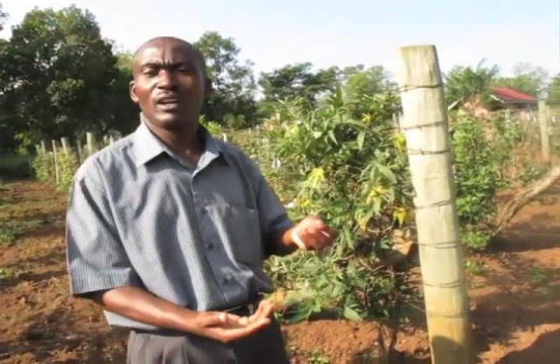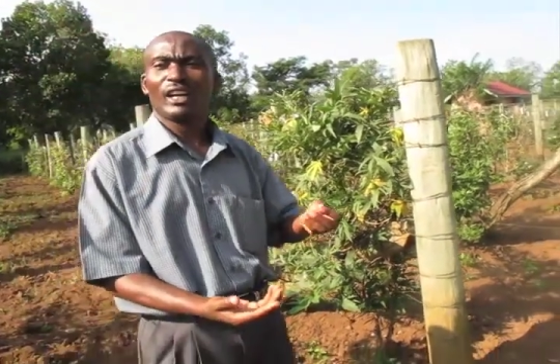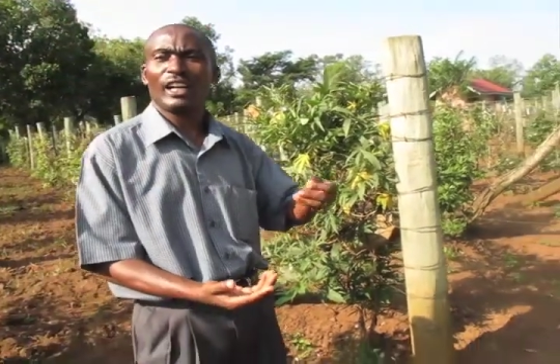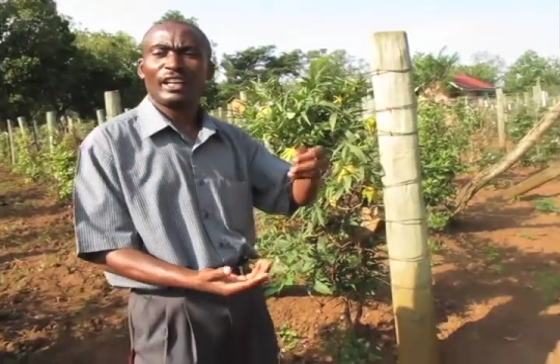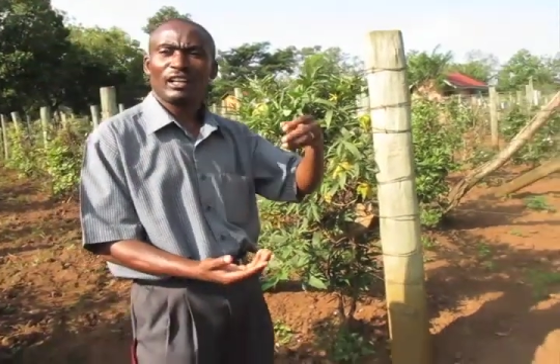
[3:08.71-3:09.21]

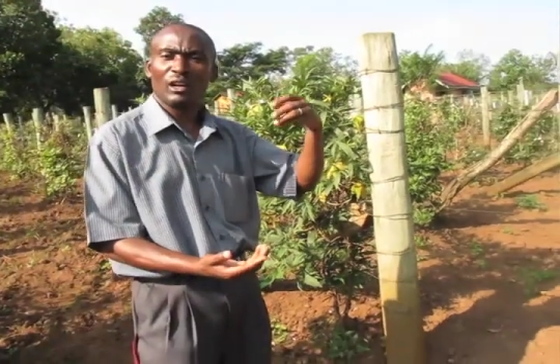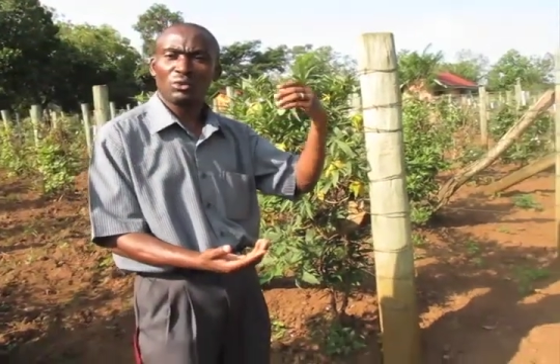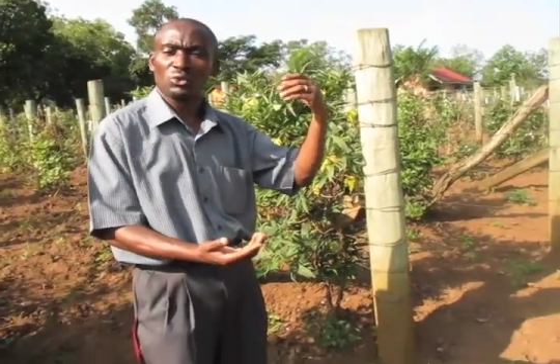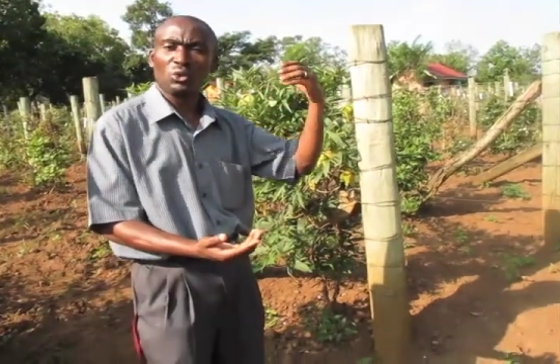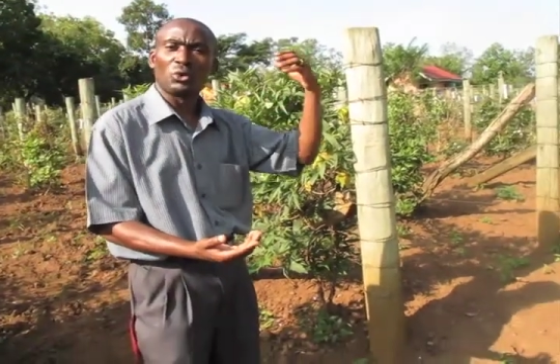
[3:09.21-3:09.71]
carrying
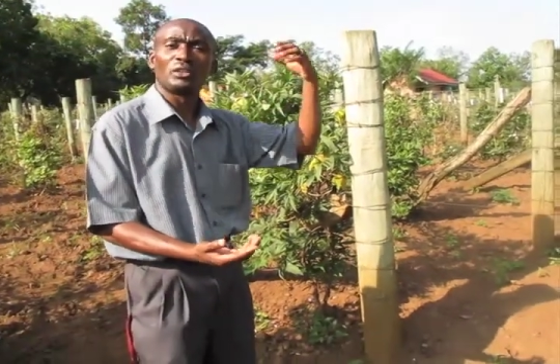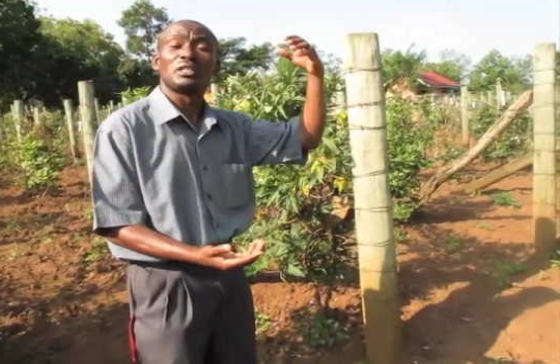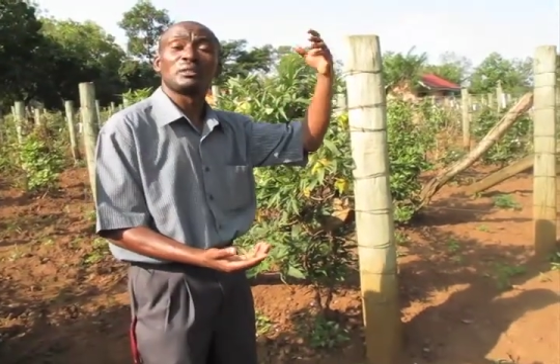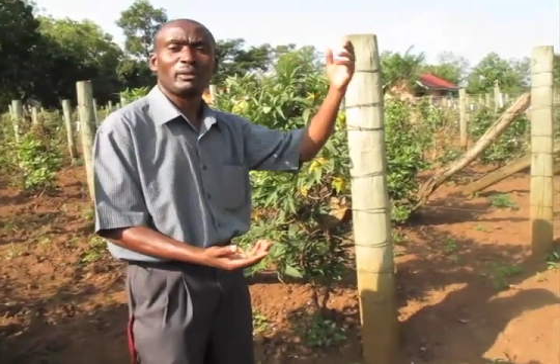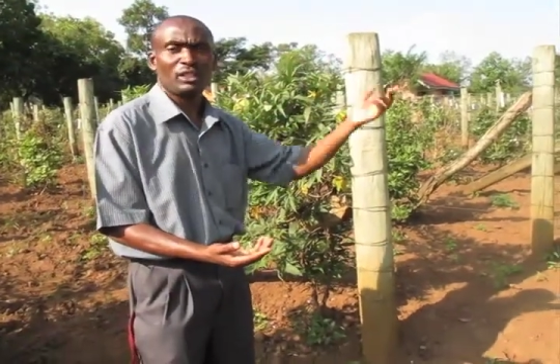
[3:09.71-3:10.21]
out all
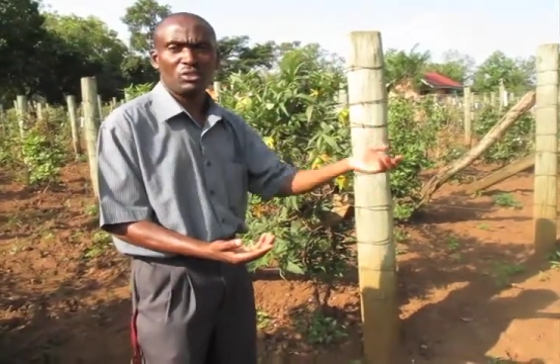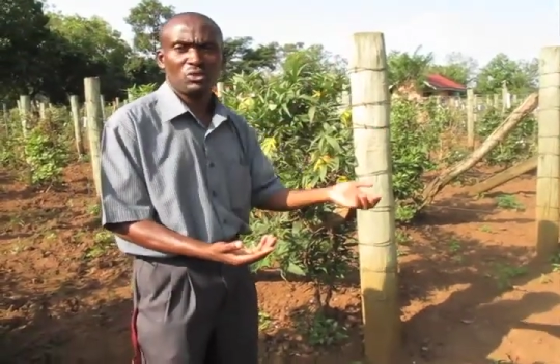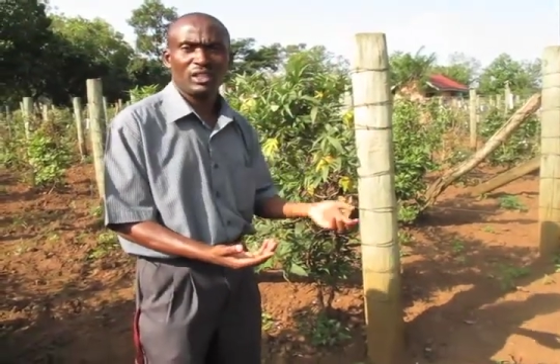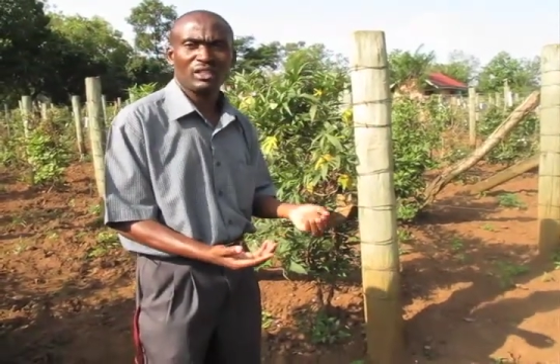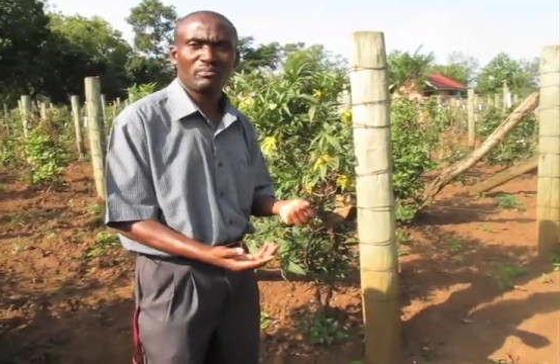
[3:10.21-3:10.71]
these materials
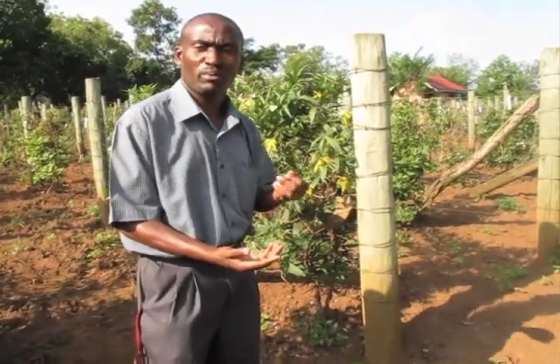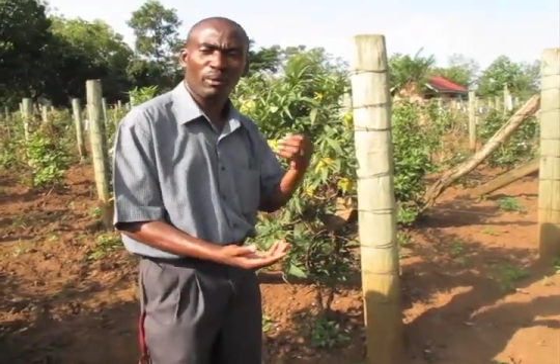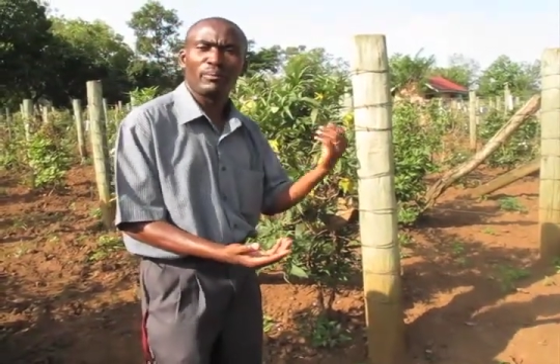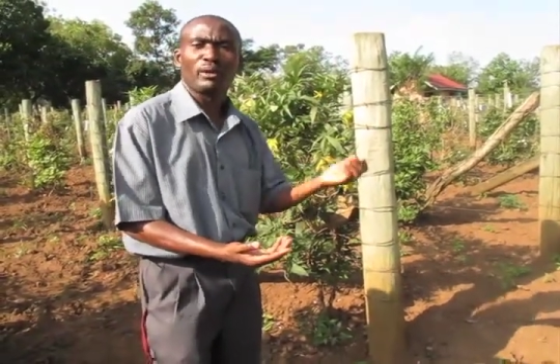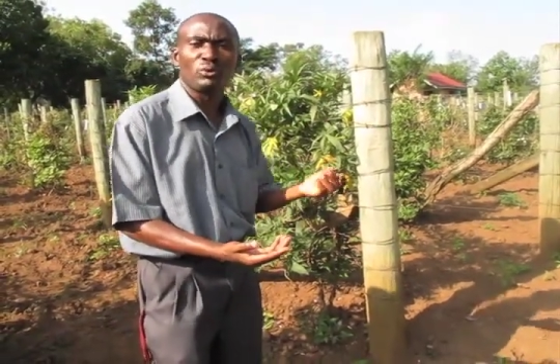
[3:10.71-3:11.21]
that
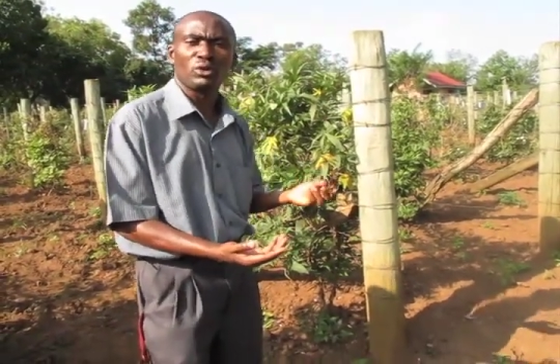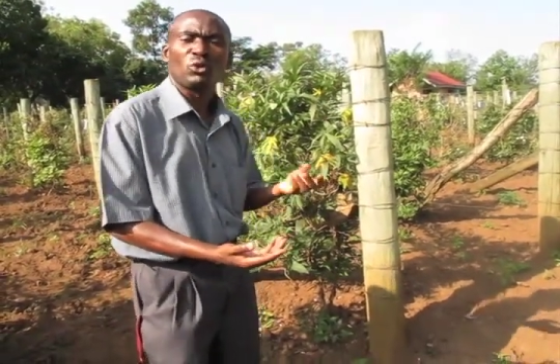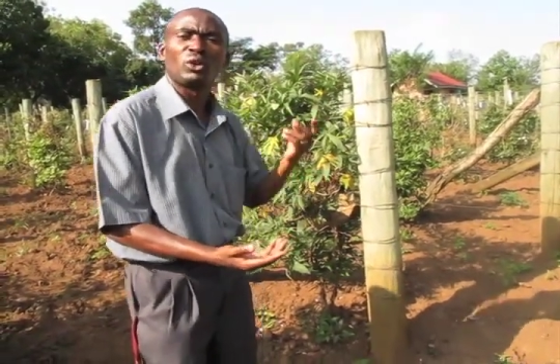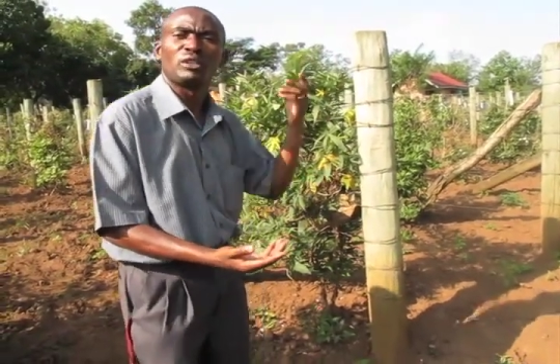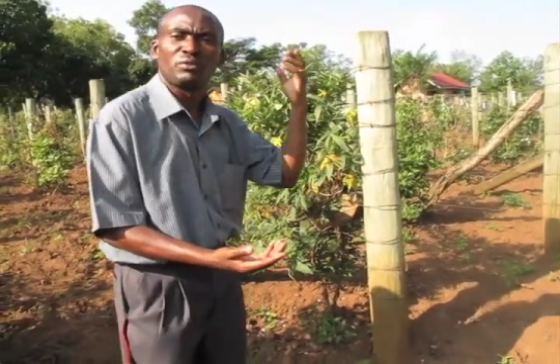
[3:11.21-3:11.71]
probably will
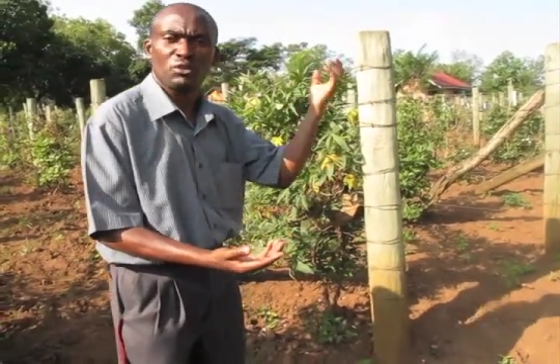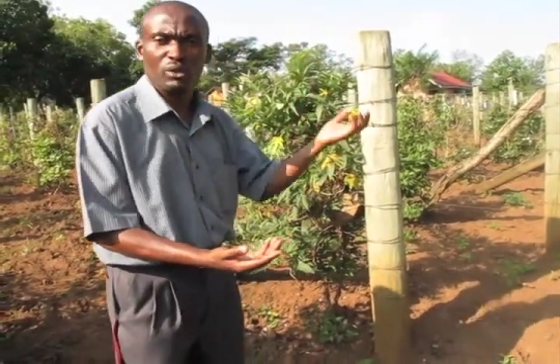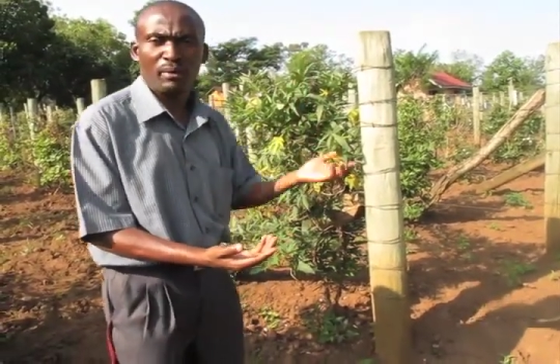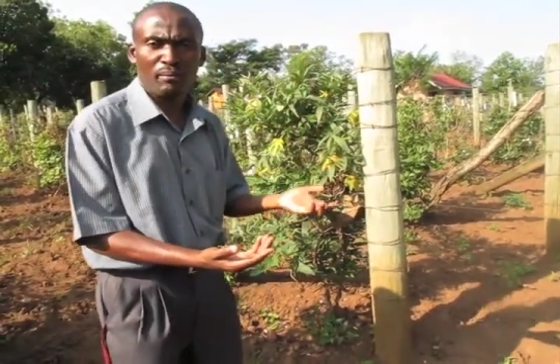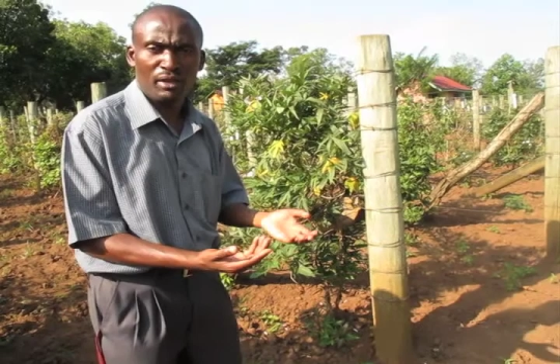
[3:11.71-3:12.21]
not
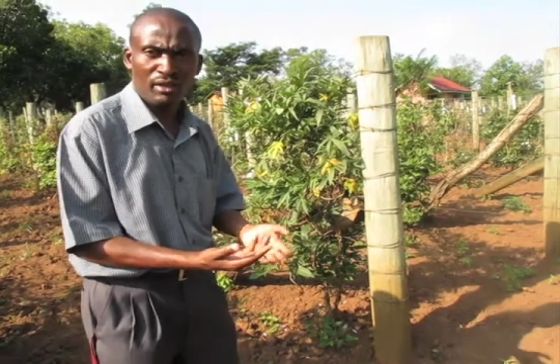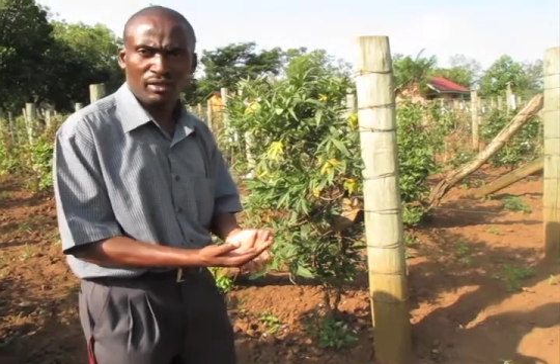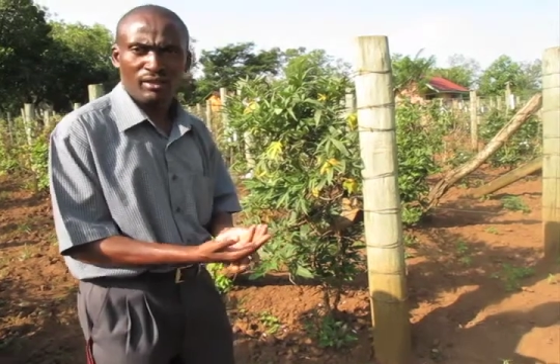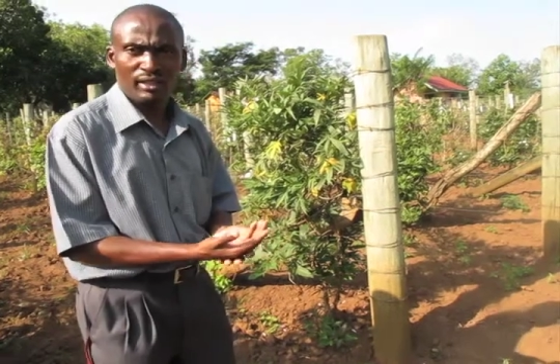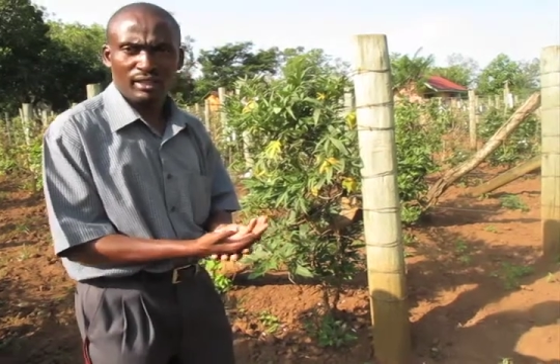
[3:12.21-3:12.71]
eventually be
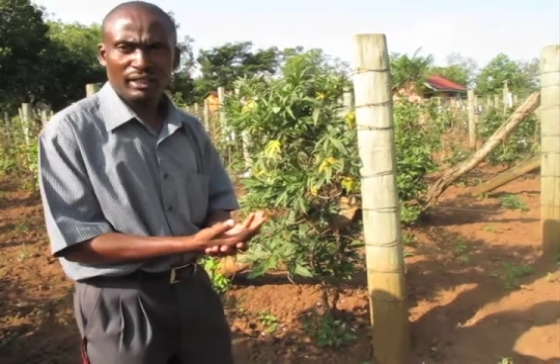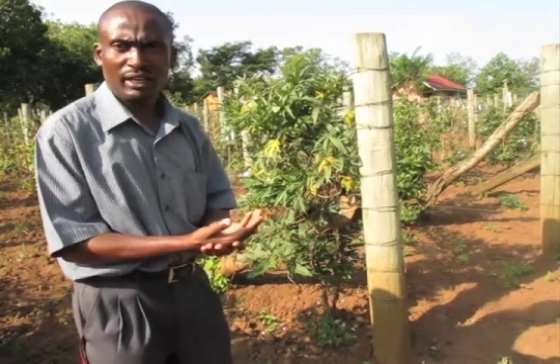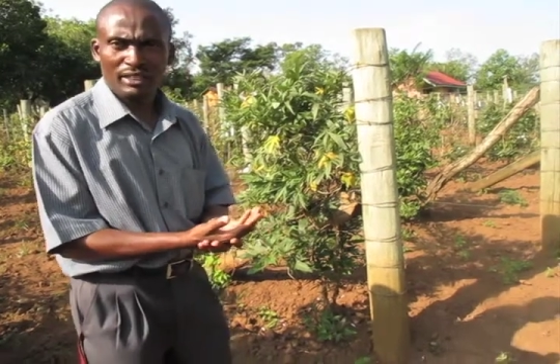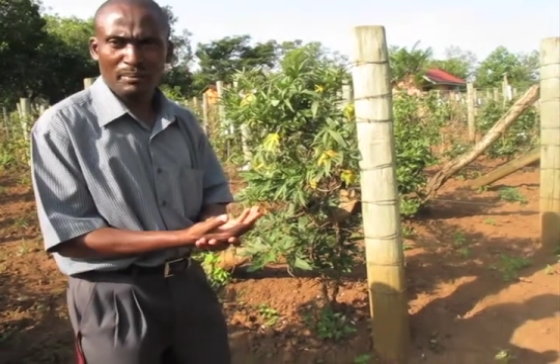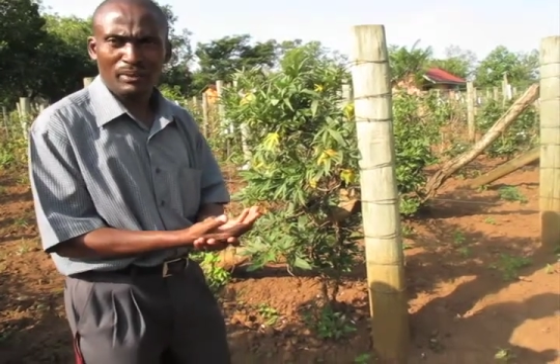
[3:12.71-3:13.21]

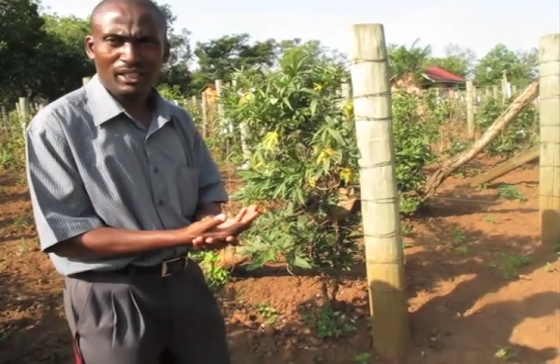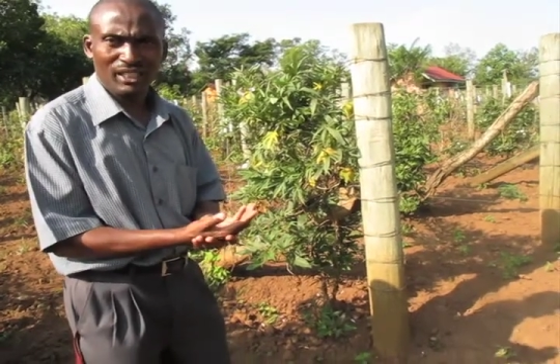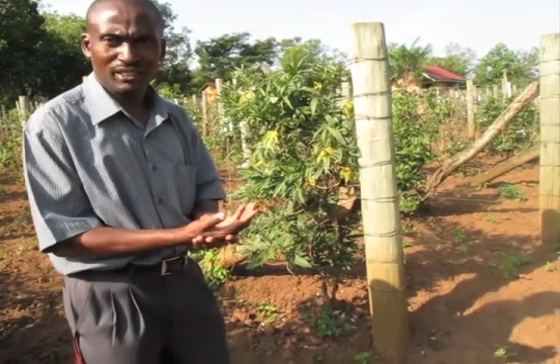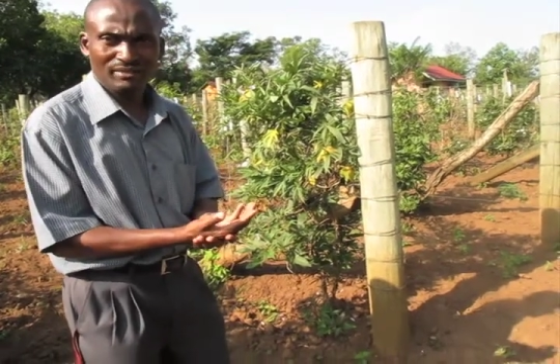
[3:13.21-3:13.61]
accepted.